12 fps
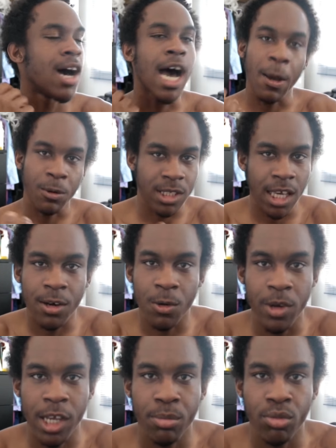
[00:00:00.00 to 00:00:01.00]
I will take a
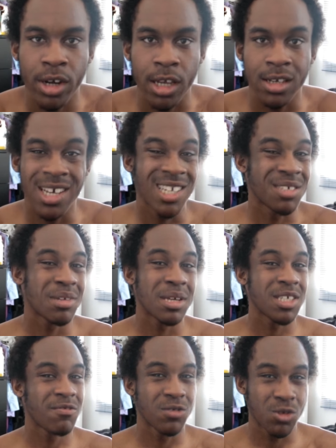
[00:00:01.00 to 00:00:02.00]
week break.
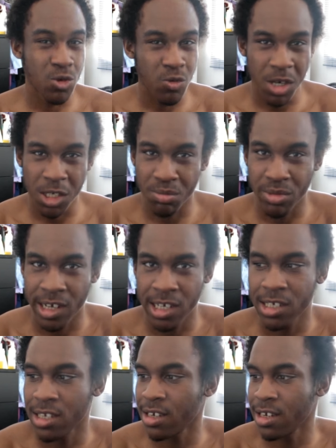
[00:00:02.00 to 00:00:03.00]
Sometimes even two weeks
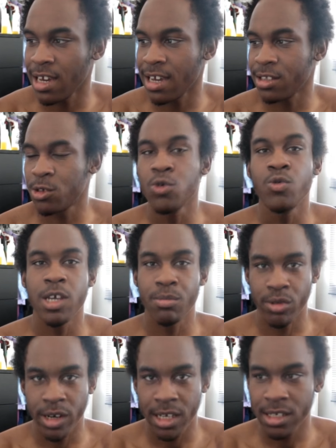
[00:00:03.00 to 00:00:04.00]
breaks, eh, two week
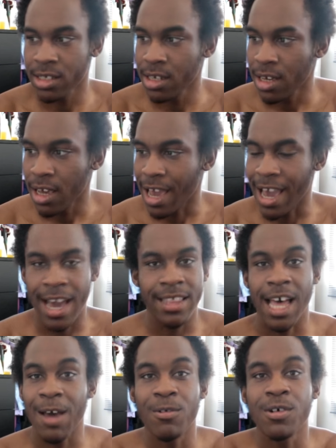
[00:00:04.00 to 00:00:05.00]
breaks,
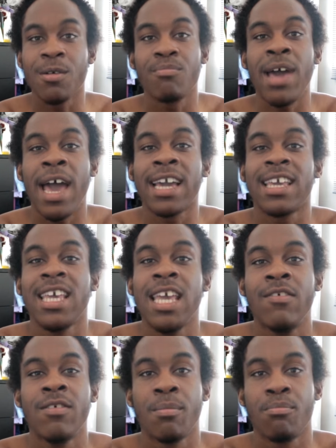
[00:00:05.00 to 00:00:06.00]
and I will come back even